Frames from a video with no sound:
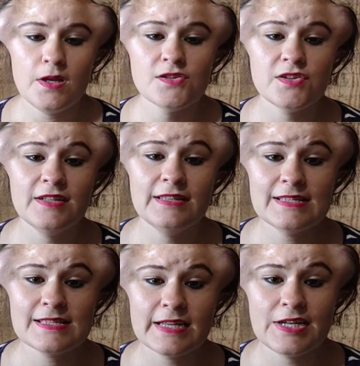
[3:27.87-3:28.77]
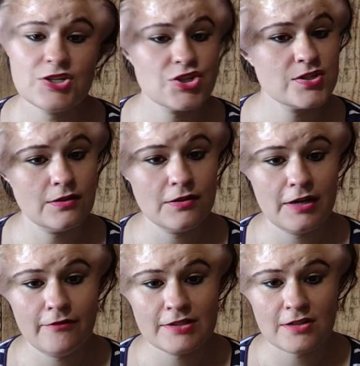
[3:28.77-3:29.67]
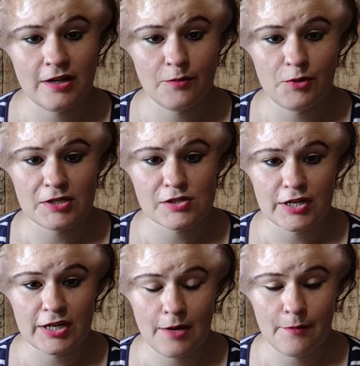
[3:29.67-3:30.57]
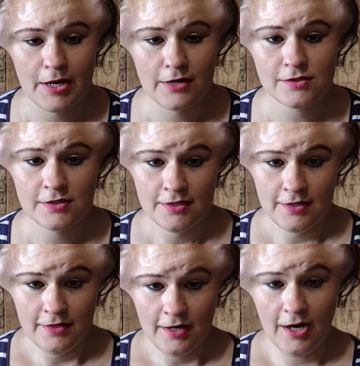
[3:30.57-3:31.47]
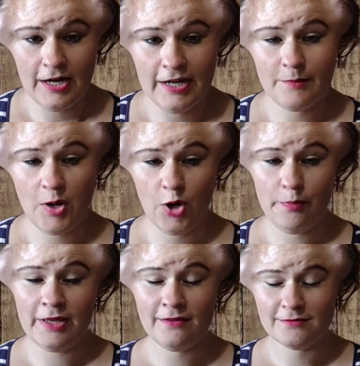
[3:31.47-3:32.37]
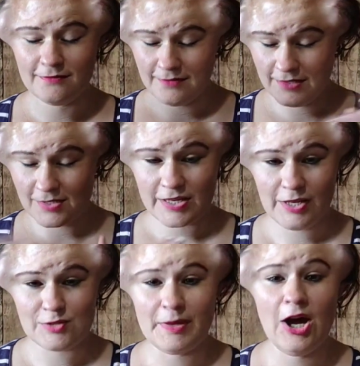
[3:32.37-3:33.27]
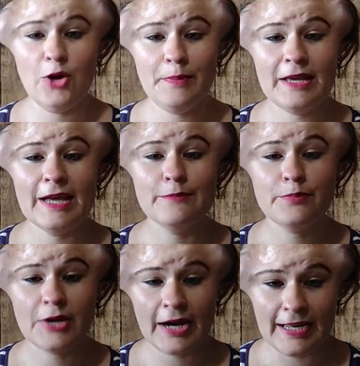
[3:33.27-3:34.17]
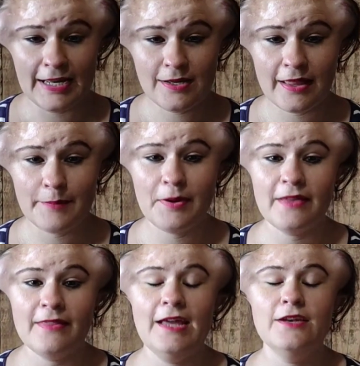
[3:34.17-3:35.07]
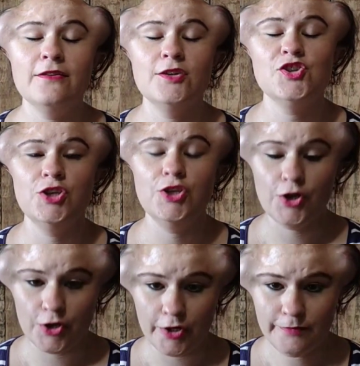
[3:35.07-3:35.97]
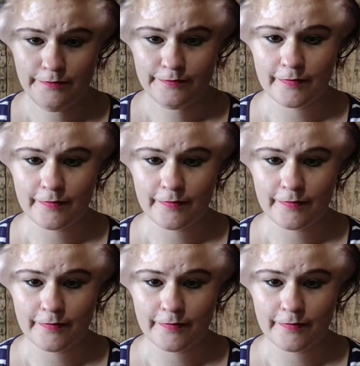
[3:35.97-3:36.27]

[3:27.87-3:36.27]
So at this stage, still don't have a time when it's going to come out. I am hoping and praying that by the end of this year,